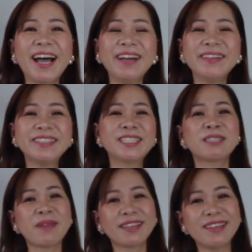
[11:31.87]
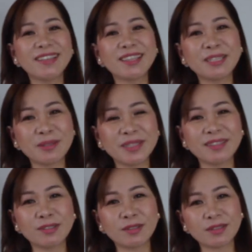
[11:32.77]
I was expecting that it
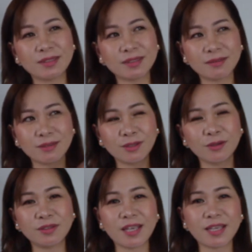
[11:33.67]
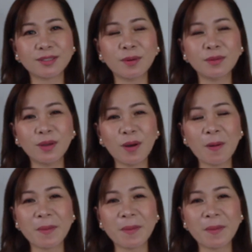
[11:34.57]
will take so long,